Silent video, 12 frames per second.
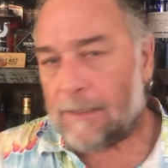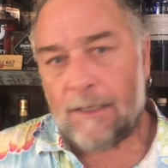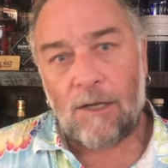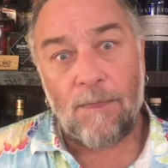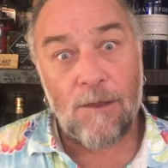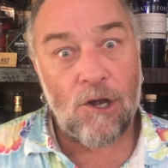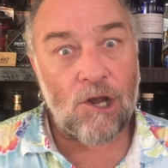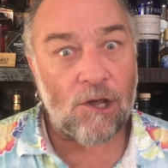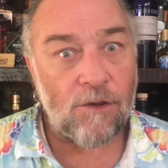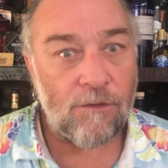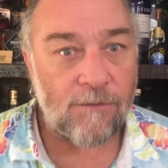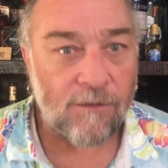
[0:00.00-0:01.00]

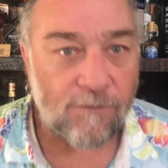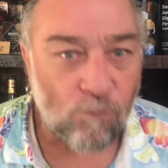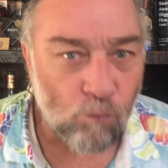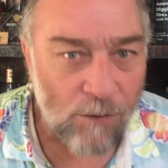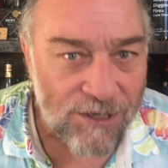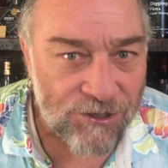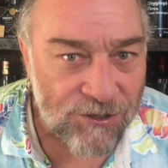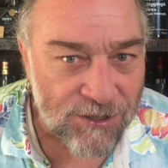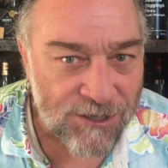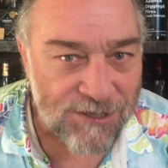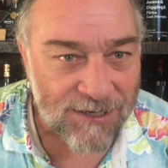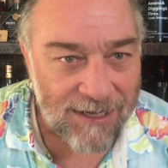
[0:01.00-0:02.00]
it's rich
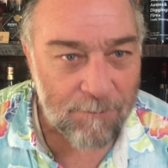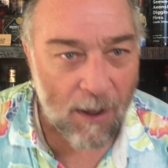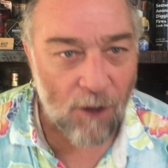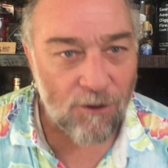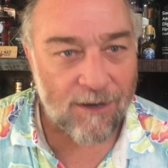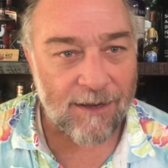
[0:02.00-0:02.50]
and deep oak,